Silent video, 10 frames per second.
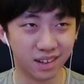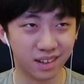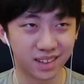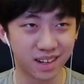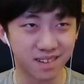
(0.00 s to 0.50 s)

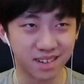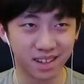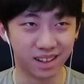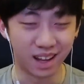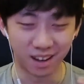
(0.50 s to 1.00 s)
it's actually
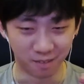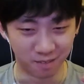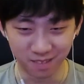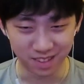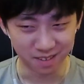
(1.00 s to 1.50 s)
a lot
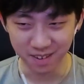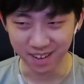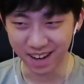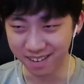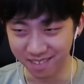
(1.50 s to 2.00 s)
of different
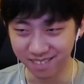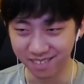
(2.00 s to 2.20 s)
kind of